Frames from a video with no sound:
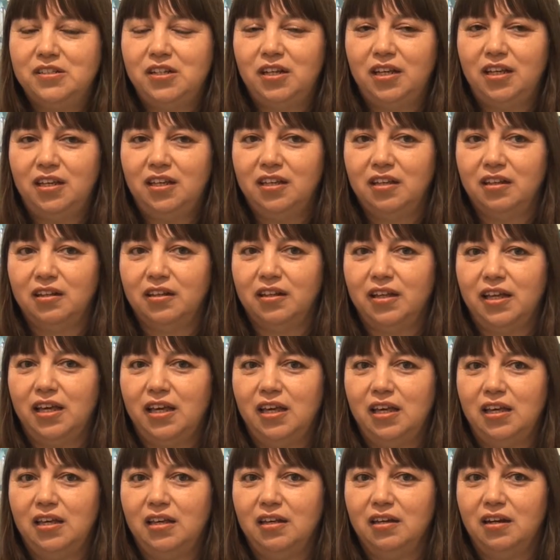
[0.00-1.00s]

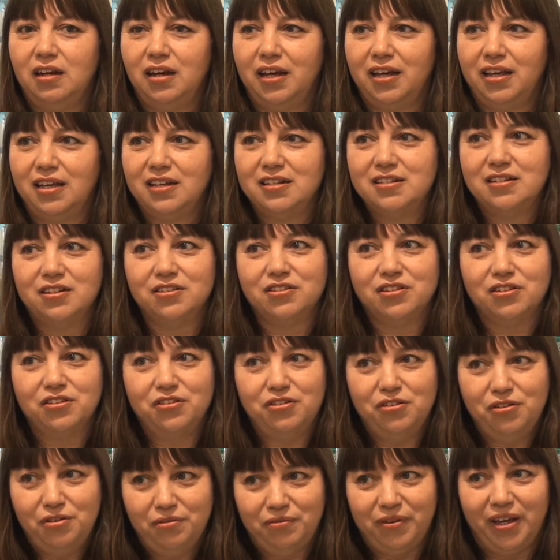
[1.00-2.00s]
particularly, I guess, as
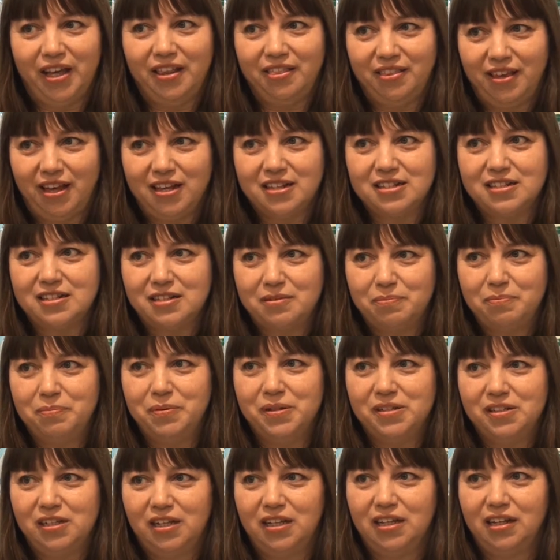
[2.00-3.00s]
a new vet,
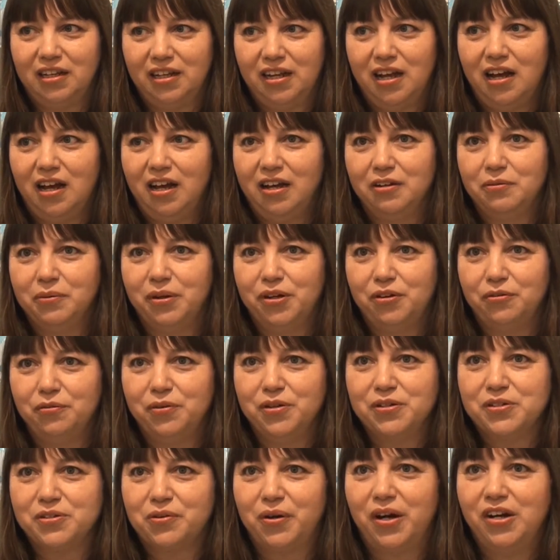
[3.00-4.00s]
that's particularly hard when
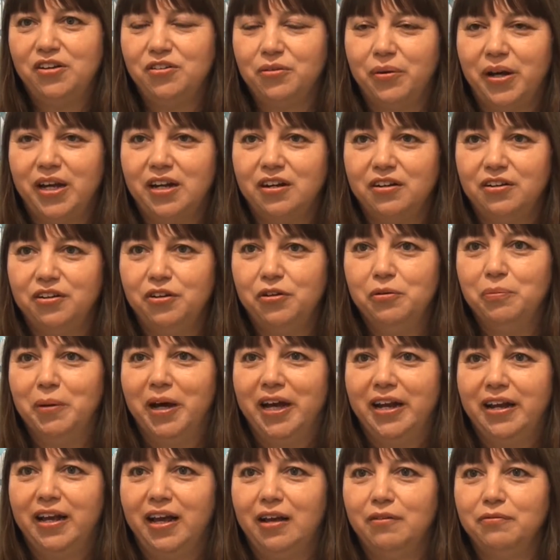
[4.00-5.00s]
you first graduate and
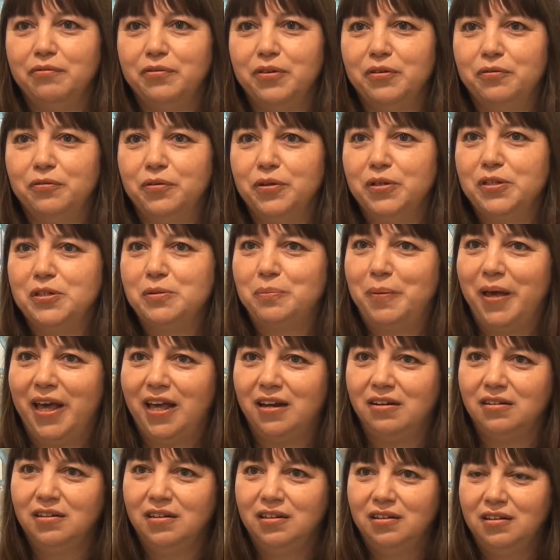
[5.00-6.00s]
you might have the first
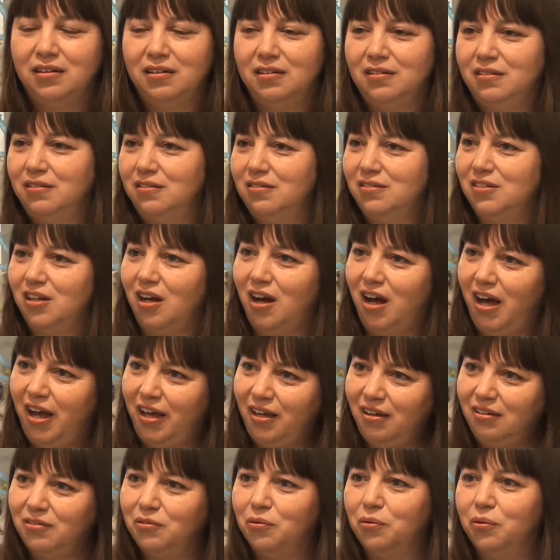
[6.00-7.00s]
pet
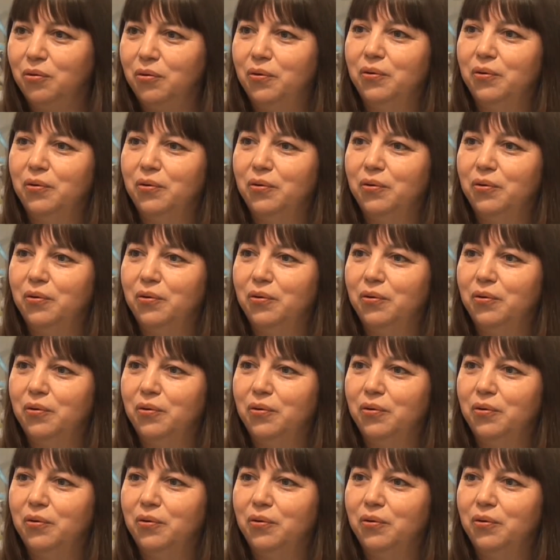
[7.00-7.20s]
die